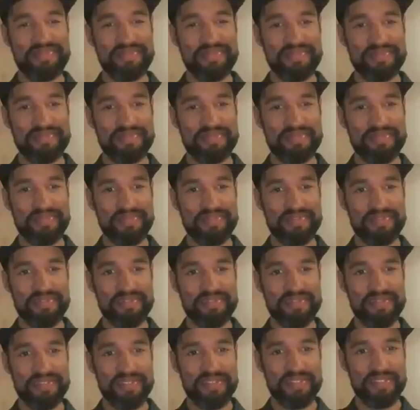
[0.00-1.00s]

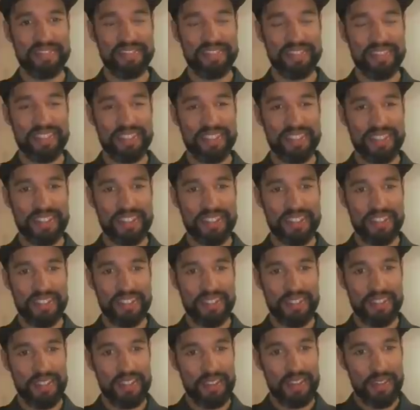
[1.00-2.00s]

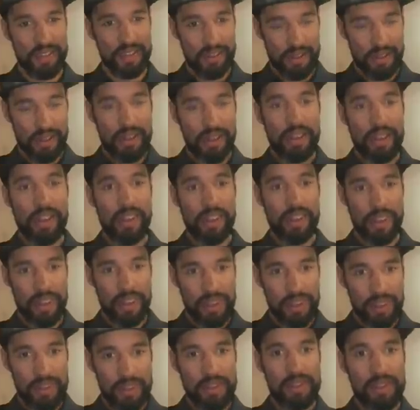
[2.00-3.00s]

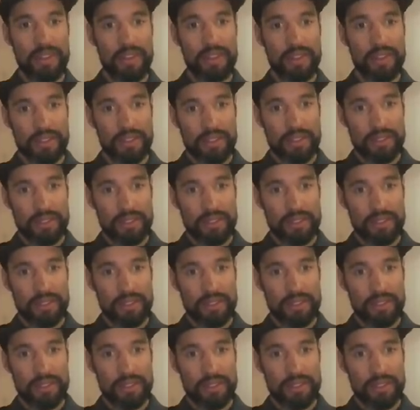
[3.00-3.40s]
This person isn't speaking.